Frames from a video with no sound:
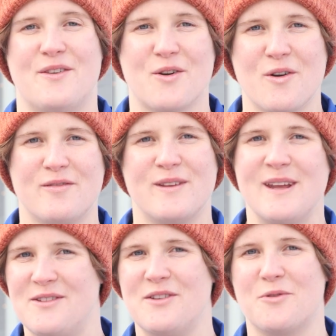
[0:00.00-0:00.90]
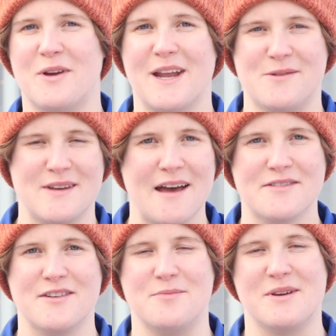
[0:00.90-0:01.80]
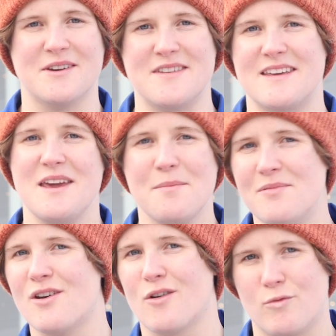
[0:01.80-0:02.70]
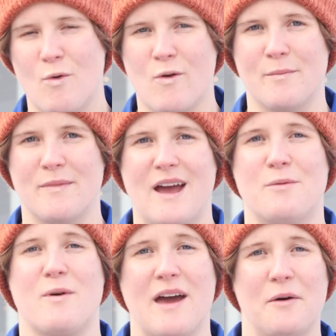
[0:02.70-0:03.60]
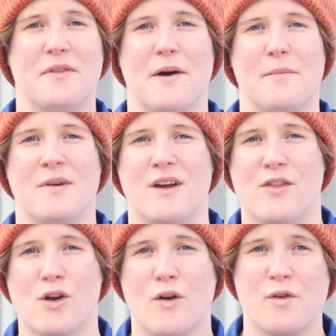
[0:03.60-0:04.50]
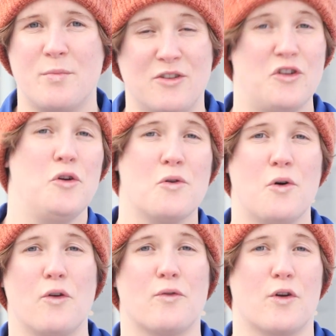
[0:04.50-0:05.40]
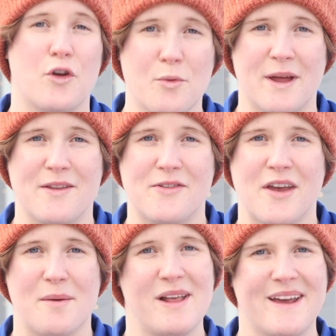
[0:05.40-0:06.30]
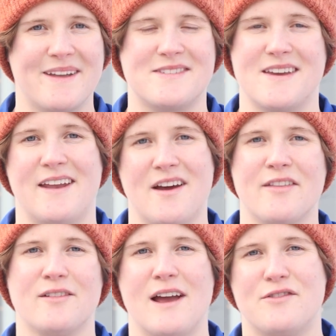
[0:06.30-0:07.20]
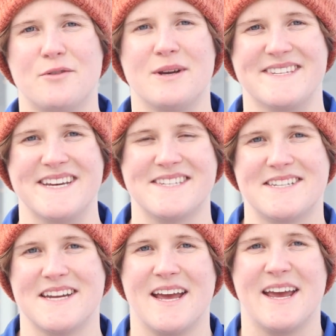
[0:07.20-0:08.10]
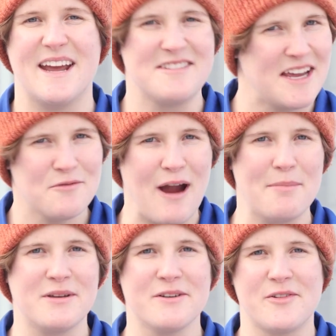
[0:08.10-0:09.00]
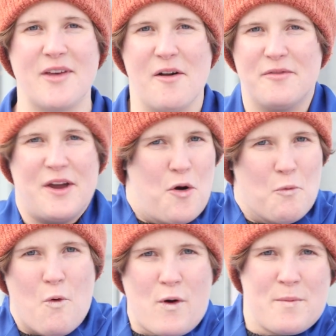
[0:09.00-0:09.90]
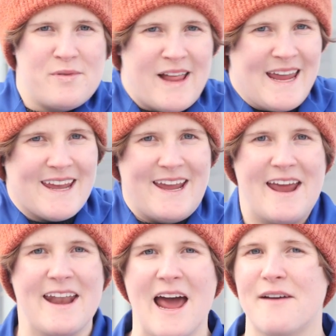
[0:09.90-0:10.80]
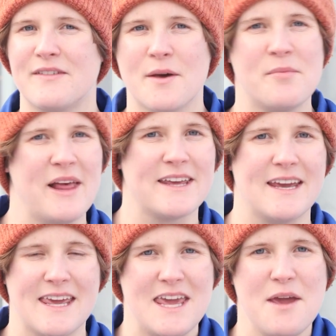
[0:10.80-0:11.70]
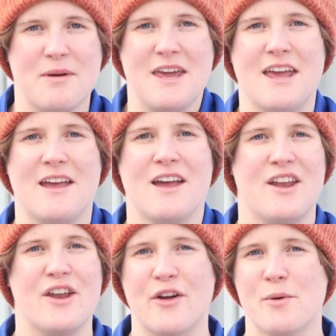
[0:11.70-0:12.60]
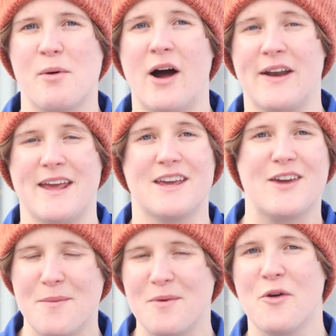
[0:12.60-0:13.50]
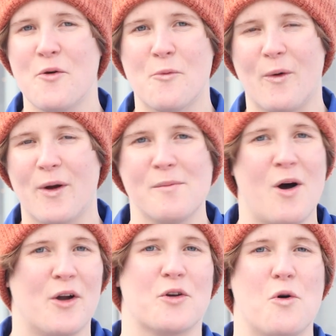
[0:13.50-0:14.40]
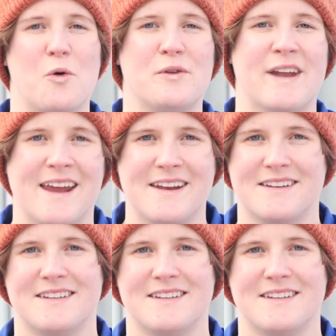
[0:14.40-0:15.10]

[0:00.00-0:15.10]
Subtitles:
The Earth needs these greenhouse gases because they keep the Earth warm, and without them, the Earth would be too cold for humans, plants, and other life to exist. It's like wrapping yourself in a warm blanket and having the blanket keep heat near your body, keeping you warm on a cold night.